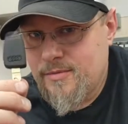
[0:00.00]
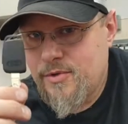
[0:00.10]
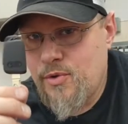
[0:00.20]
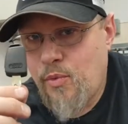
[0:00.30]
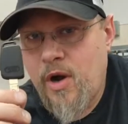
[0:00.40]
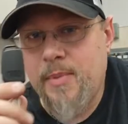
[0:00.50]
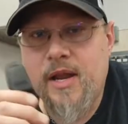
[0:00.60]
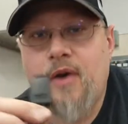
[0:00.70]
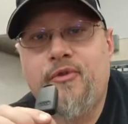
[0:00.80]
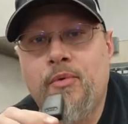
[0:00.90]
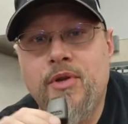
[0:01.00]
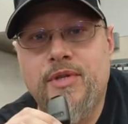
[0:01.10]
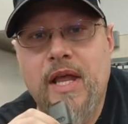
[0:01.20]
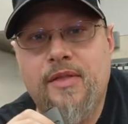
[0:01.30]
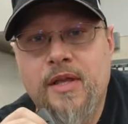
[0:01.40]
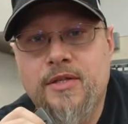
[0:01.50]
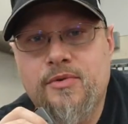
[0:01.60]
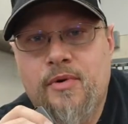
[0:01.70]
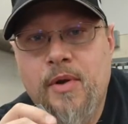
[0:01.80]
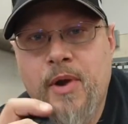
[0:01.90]
you want to be careful when you take things
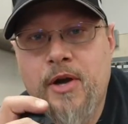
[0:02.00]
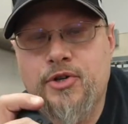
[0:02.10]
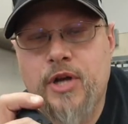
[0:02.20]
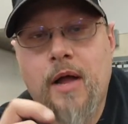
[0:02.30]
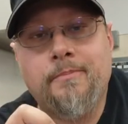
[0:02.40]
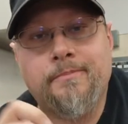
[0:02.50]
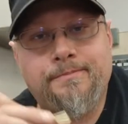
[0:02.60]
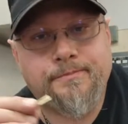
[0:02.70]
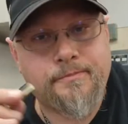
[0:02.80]
to a repair shop.